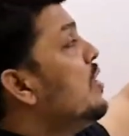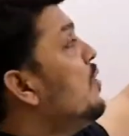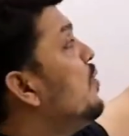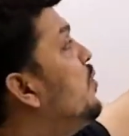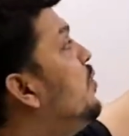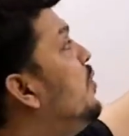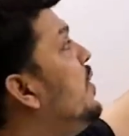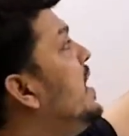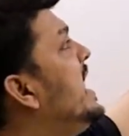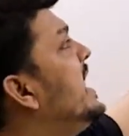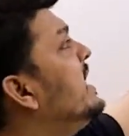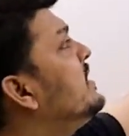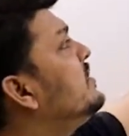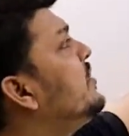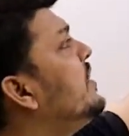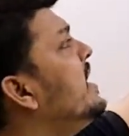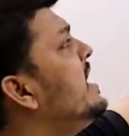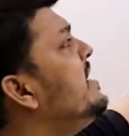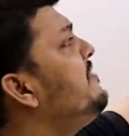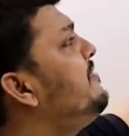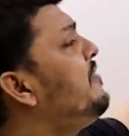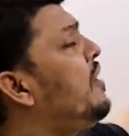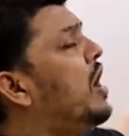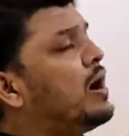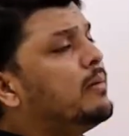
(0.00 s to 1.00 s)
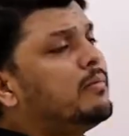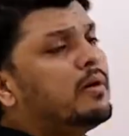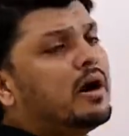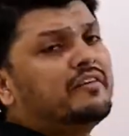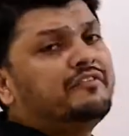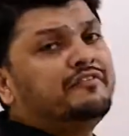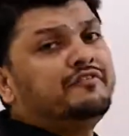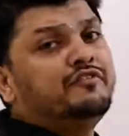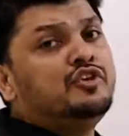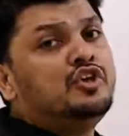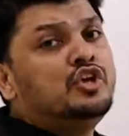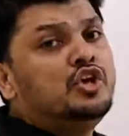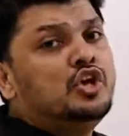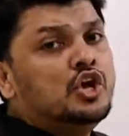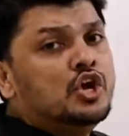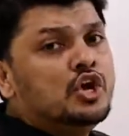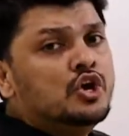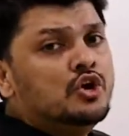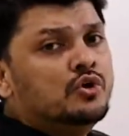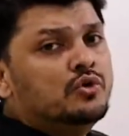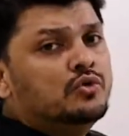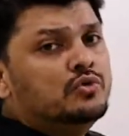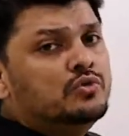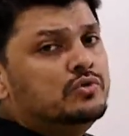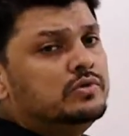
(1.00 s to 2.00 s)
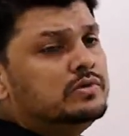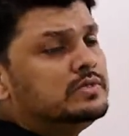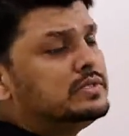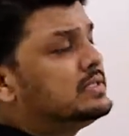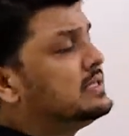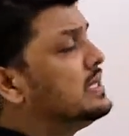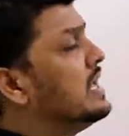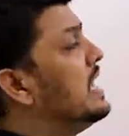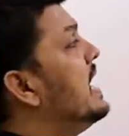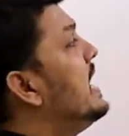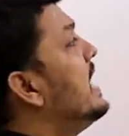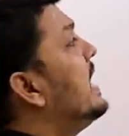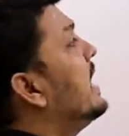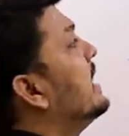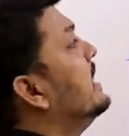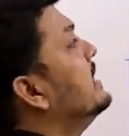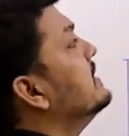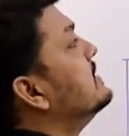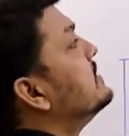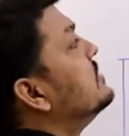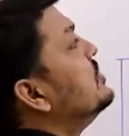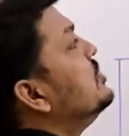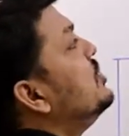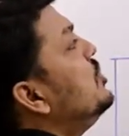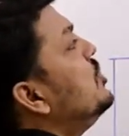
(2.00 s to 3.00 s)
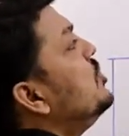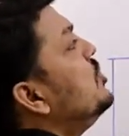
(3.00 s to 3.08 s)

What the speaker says: V3 form of use is